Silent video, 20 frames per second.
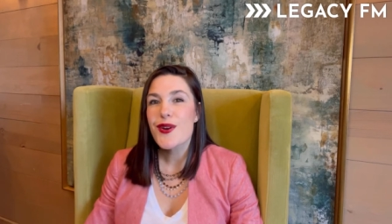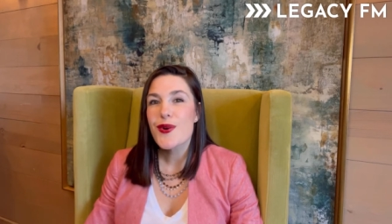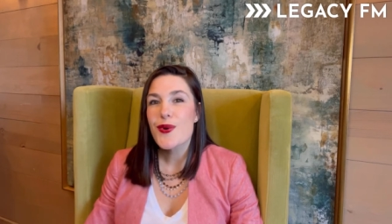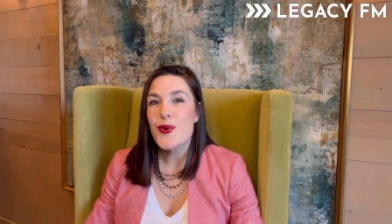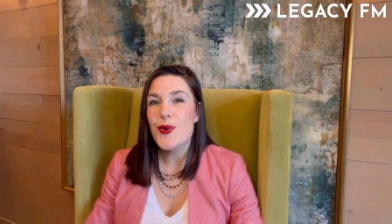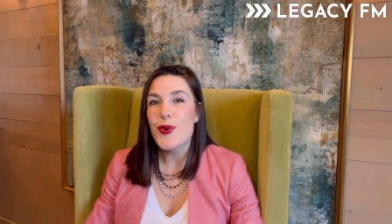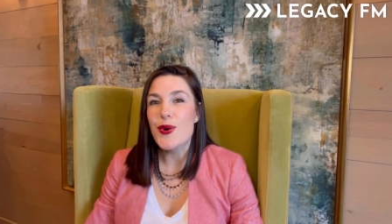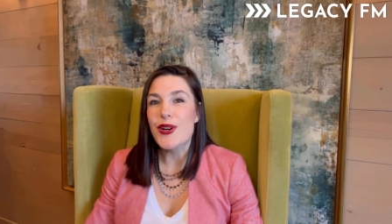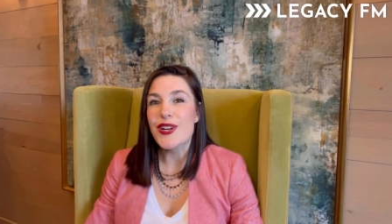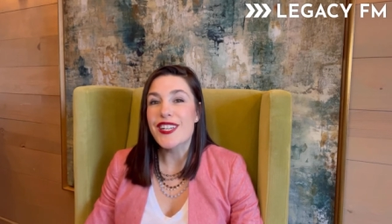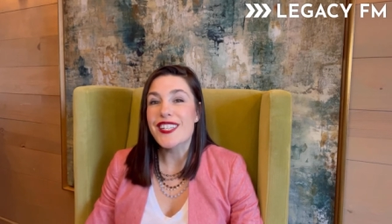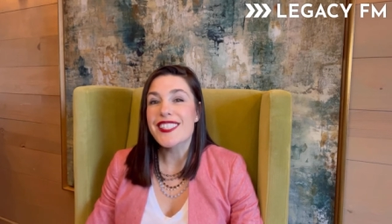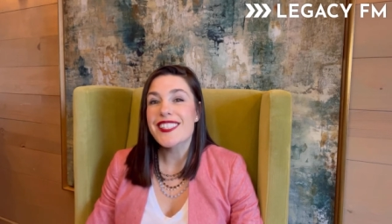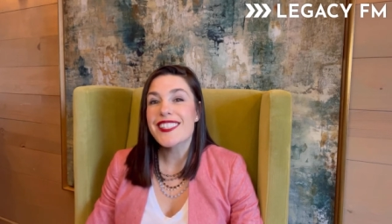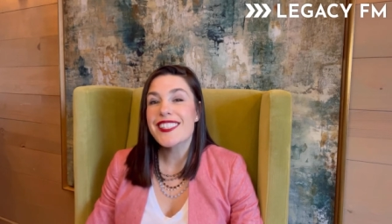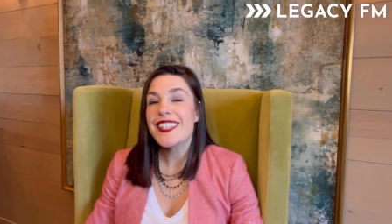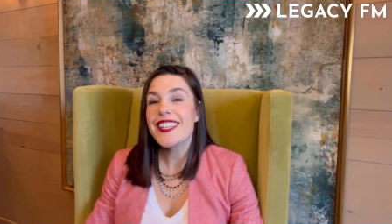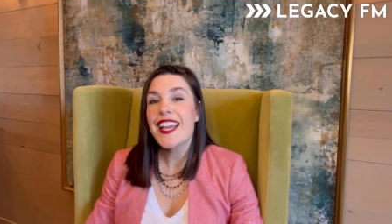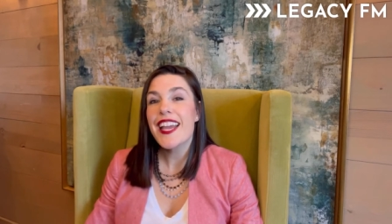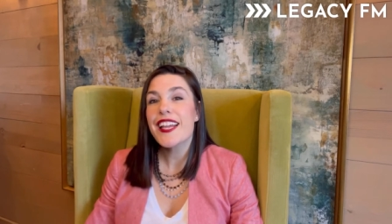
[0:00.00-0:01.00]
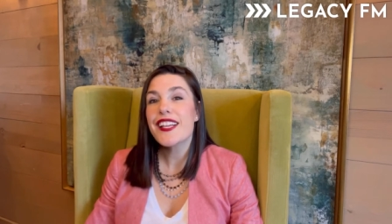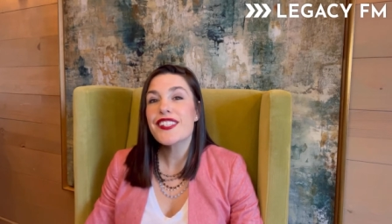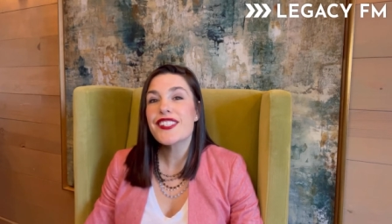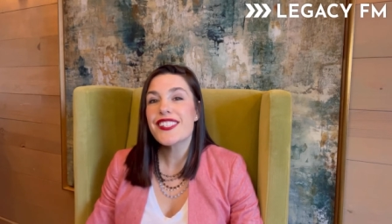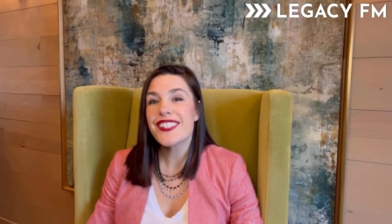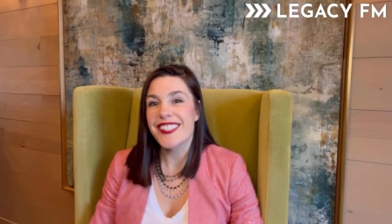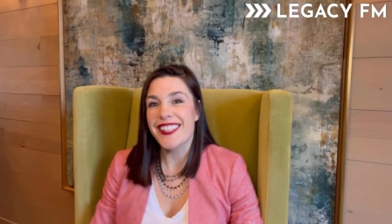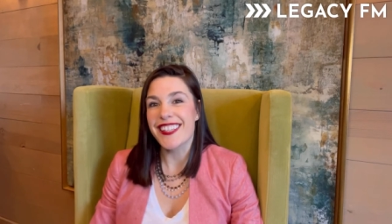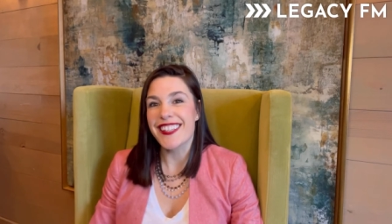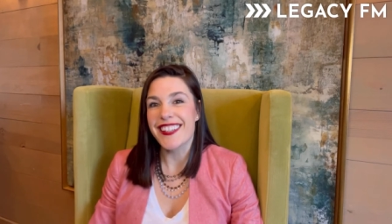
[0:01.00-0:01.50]
or C H
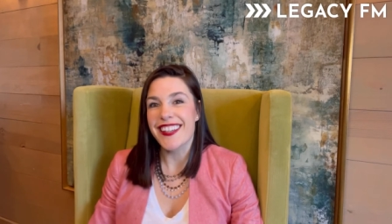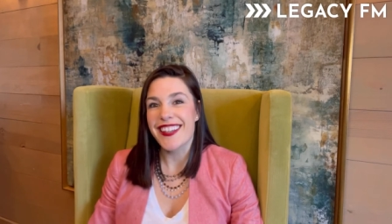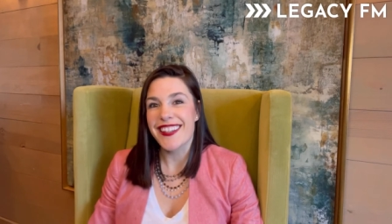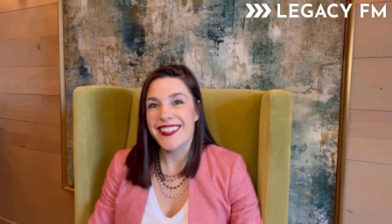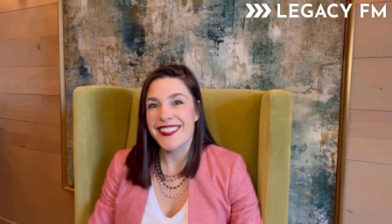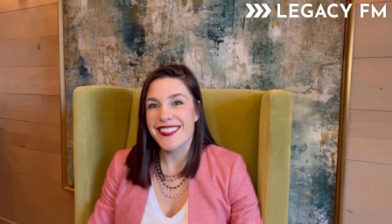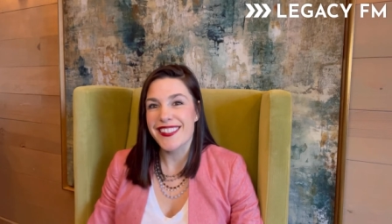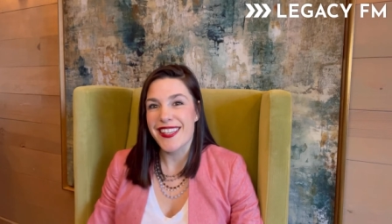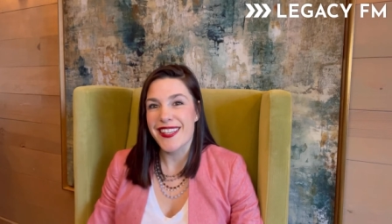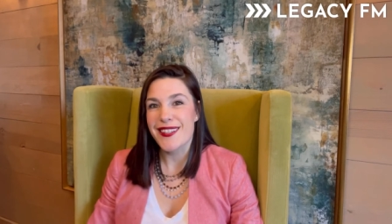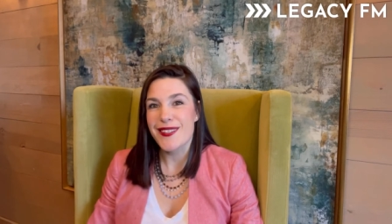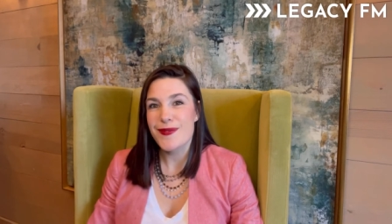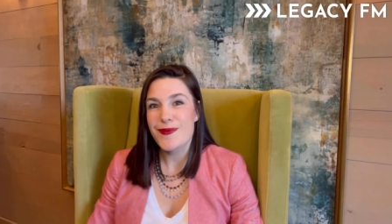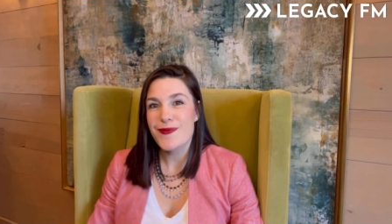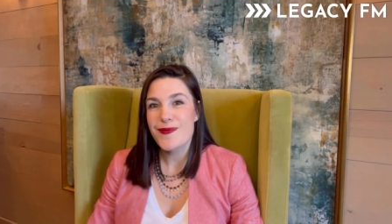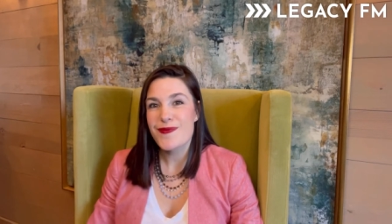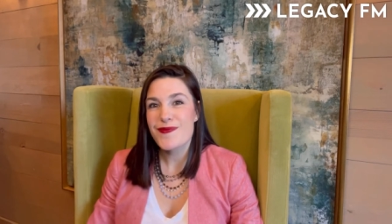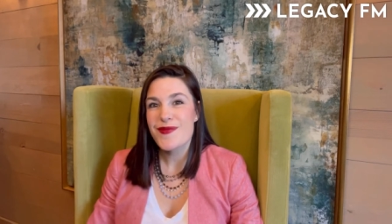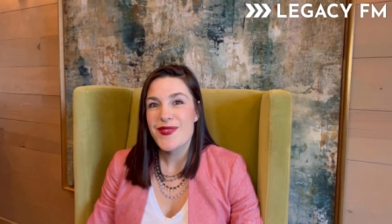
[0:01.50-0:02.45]
C, exam,